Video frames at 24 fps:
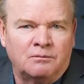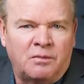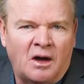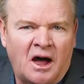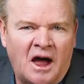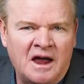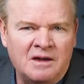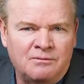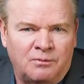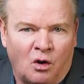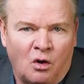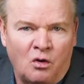
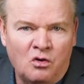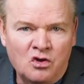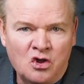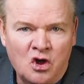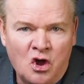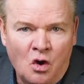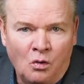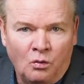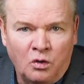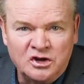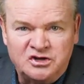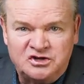Bible,
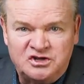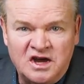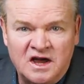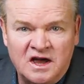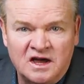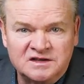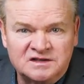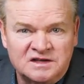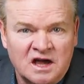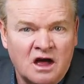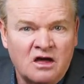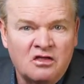which
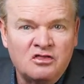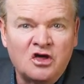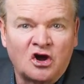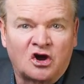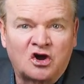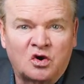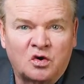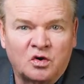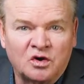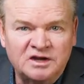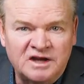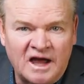is the
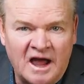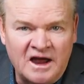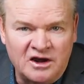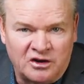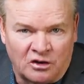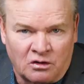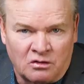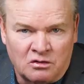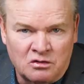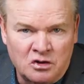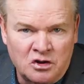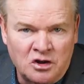
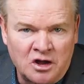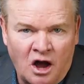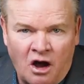creator.